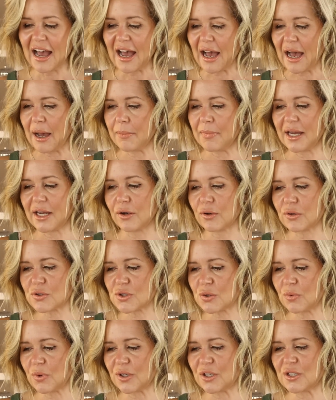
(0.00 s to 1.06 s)
I
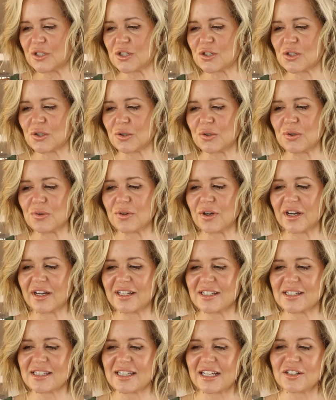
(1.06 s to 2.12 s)
also wanted to show you
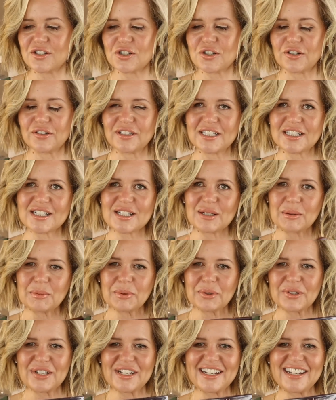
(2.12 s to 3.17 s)
guys that Charlotte
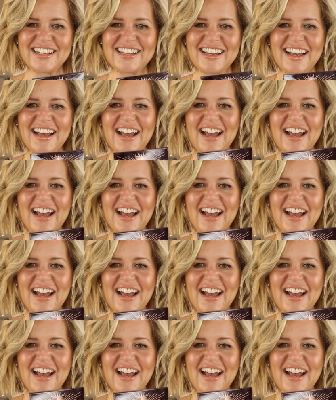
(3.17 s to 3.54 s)
Tilbury